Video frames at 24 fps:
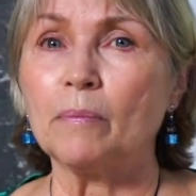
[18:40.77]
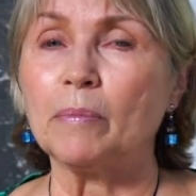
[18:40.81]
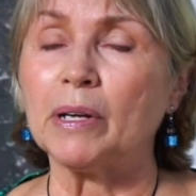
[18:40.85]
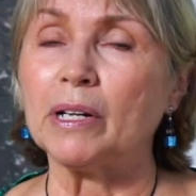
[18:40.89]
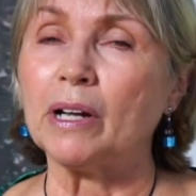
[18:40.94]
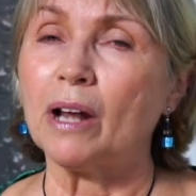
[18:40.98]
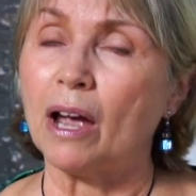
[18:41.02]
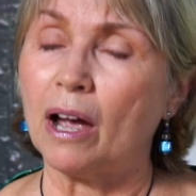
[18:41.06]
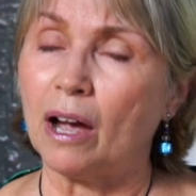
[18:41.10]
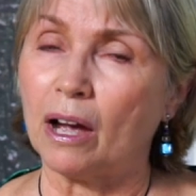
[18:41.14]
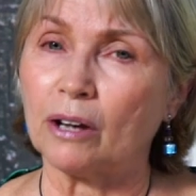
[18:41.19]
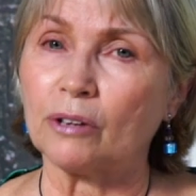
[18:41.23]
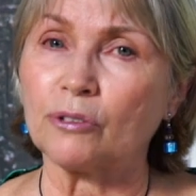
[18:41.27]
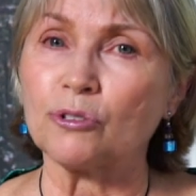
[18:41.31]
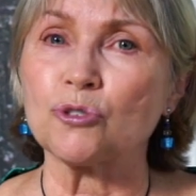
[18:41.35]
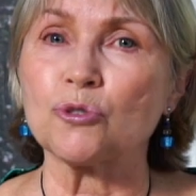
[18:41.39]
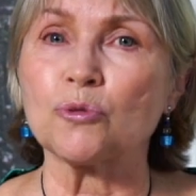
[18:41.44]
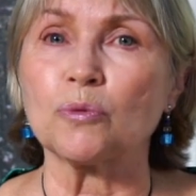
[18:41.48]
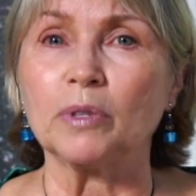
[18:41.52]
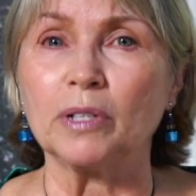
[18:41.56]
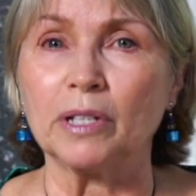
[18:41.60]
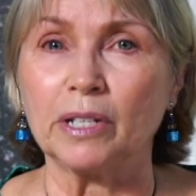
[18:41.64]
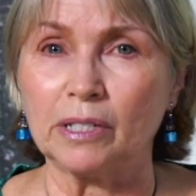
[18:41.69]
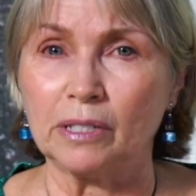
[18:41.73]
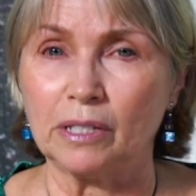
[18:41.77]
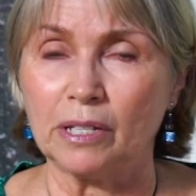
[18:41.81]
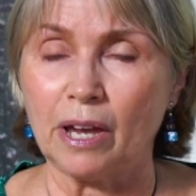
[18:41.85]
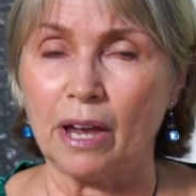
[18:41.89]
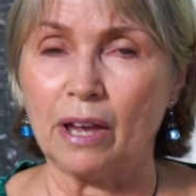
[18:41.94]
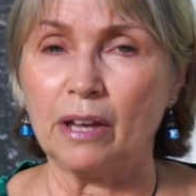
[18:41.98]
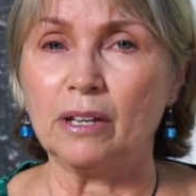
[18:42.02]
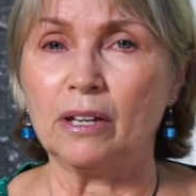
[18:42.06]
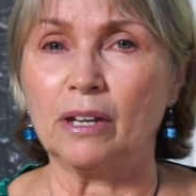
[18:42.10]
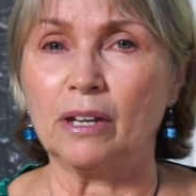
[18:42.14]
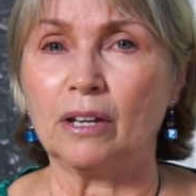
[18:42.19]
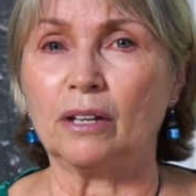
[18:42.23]
but actually
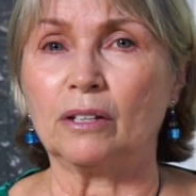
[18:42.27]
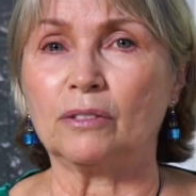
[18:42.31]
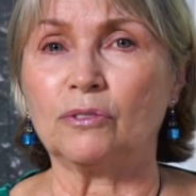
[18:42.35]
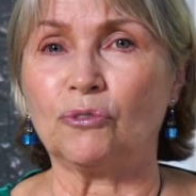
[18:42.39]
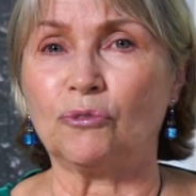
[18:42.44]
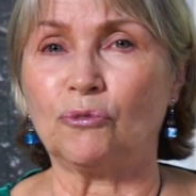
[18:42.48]
take it